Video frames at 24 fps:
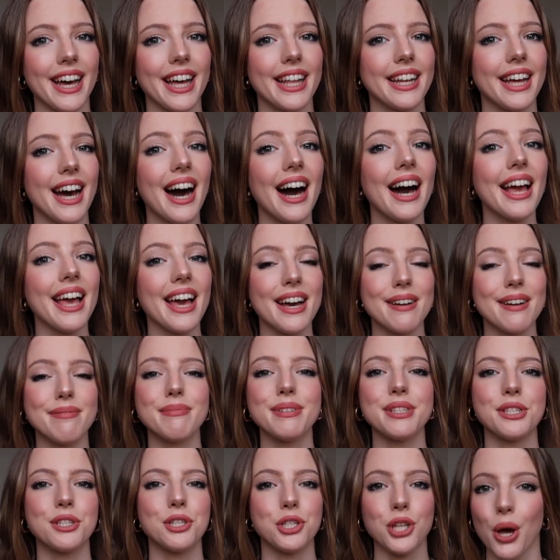and I am
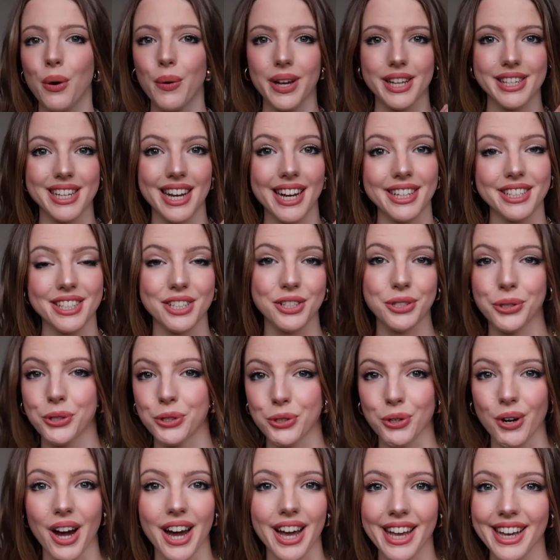so excited to
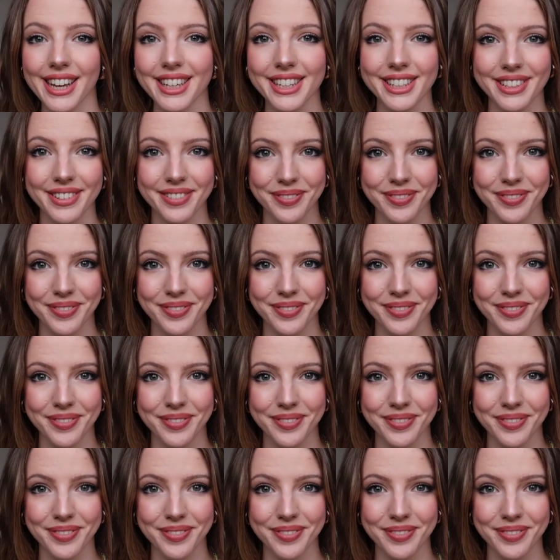try it.